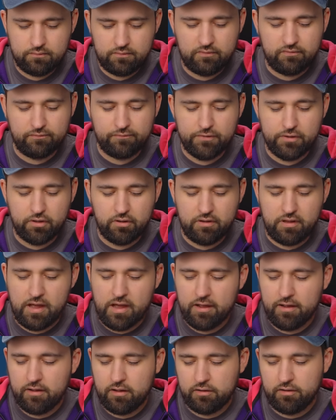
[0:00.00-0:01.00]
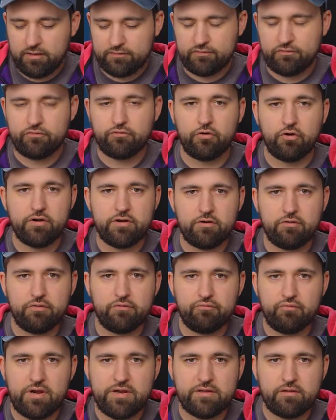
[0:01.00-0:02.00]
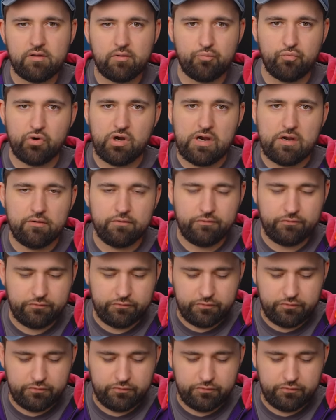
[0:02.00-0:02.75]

These feel uh, a lot sturdier than regular browns